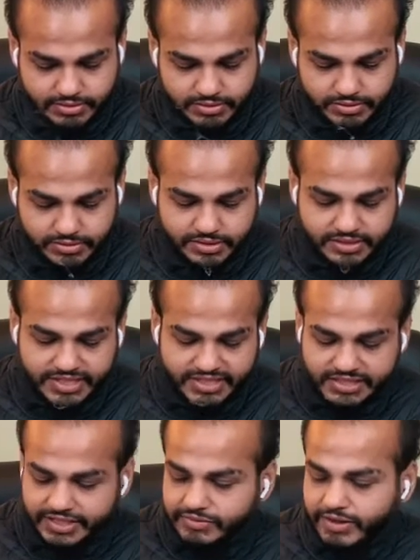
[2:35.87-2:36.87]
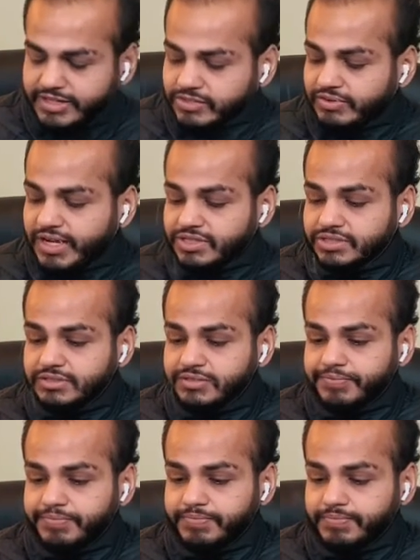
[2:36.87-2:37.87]
Suggested advice or action.
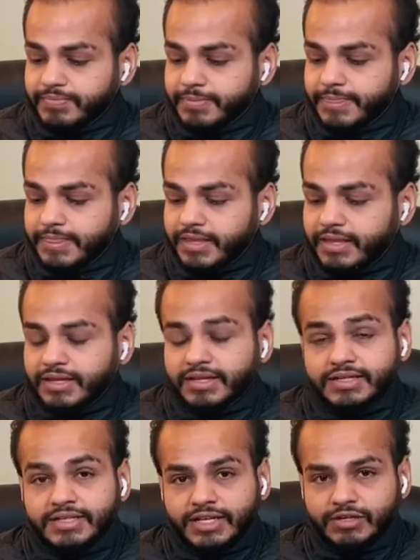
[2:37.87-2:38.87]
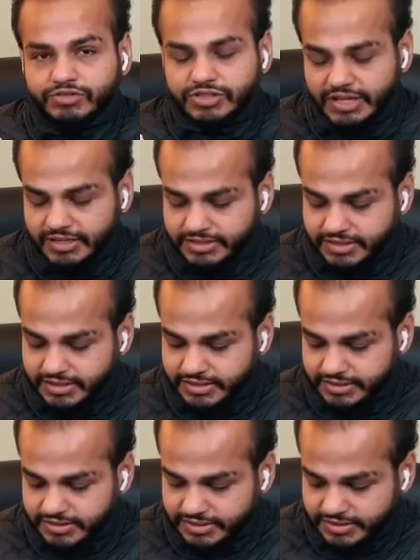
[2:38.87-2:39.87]
Ten of Chalices.